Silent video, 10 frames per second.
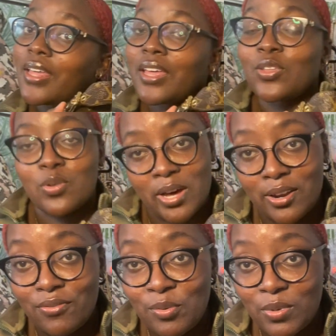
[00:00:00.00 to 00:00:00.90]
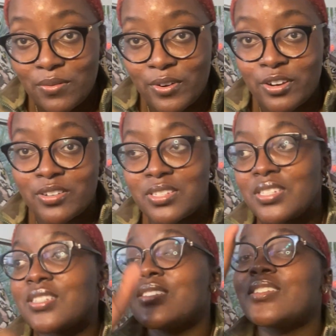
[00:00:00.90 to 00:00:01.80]
You got it from me
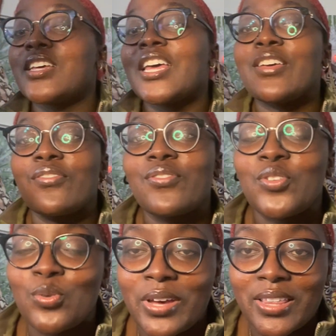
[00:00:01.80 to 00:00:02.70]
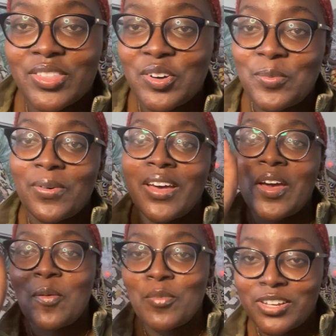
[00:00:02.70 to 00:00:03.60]
first. If you get them,
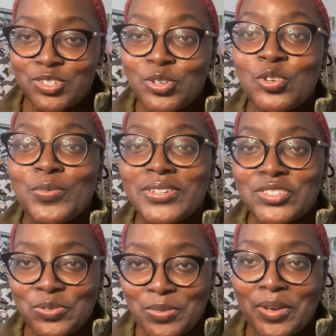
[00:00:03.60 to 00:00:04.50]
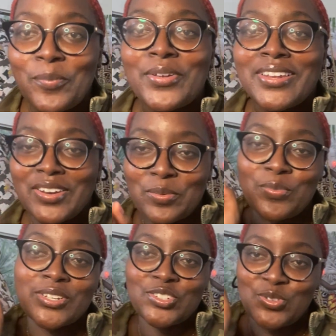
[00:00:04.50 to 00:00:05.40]
make sure you mention me. Benita
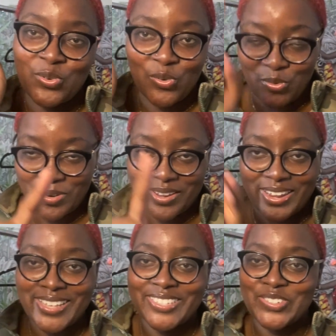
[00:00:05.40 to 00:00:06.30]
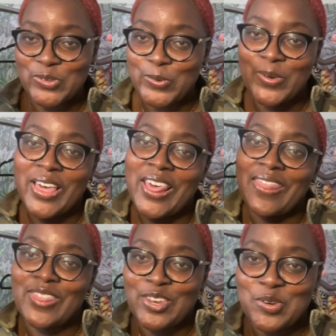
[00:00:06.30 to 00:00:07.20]
put you on to
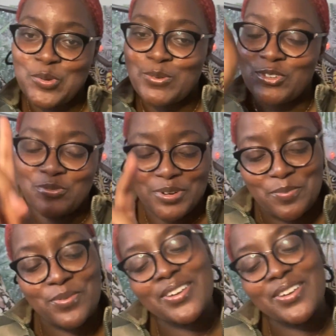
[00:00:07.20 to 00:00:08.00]
the new trip.